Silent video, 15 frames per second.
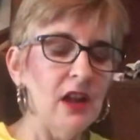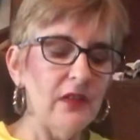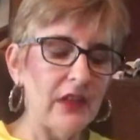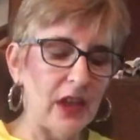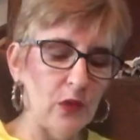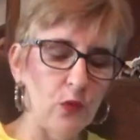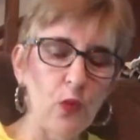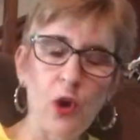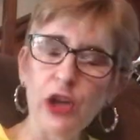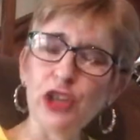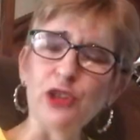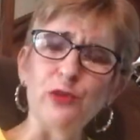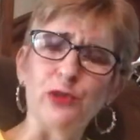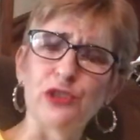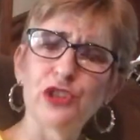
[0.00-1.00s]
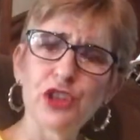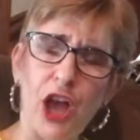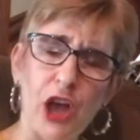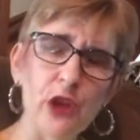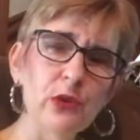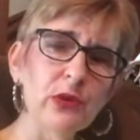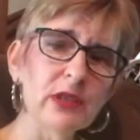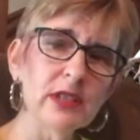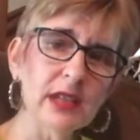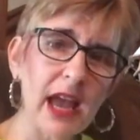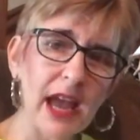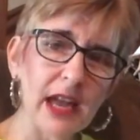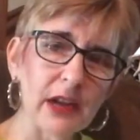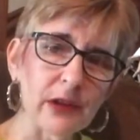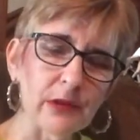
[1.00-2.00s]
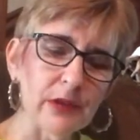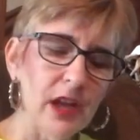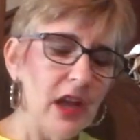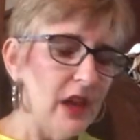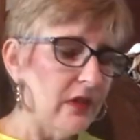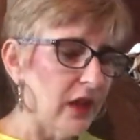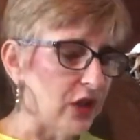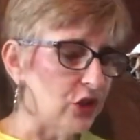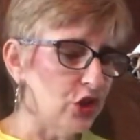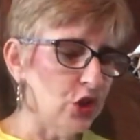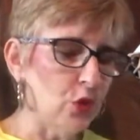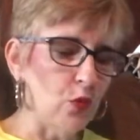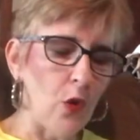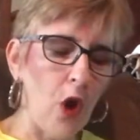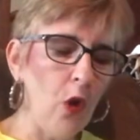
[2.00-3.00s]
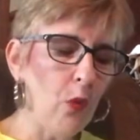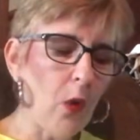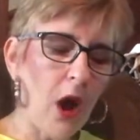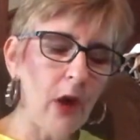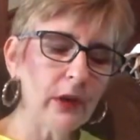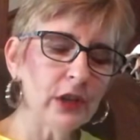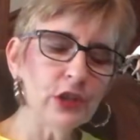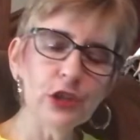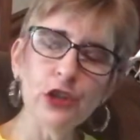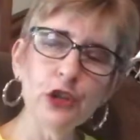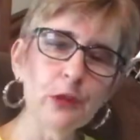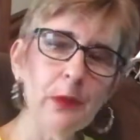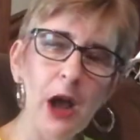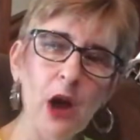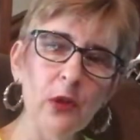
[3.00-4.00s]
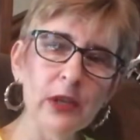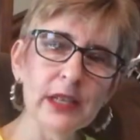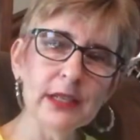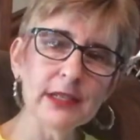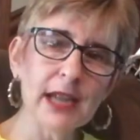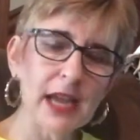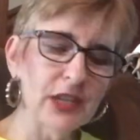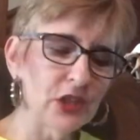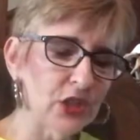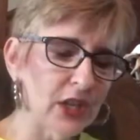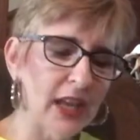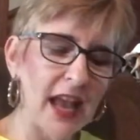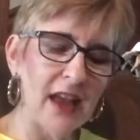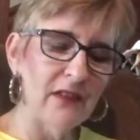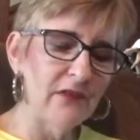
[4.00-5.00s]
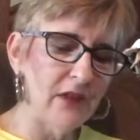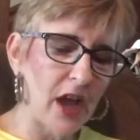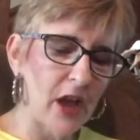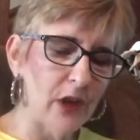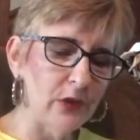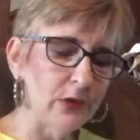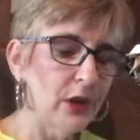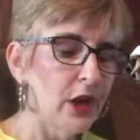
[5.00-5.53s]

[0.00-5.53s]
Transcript: They want you so scared that you won't walk into your polling station and vote